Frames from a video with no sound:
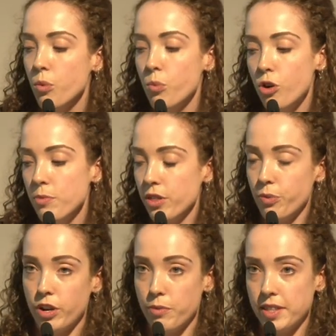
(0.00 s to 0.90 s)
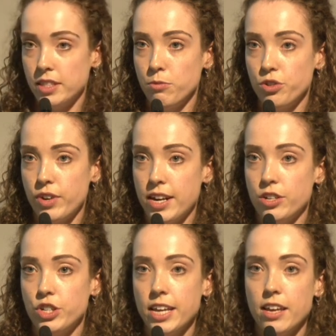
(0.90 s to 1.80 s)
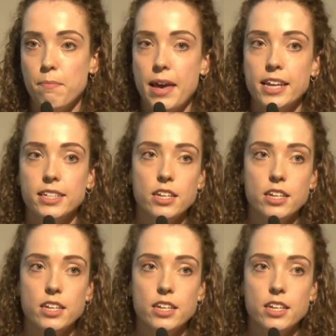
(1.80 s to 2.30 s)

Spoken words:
Warm it through with some shredded chicken meat,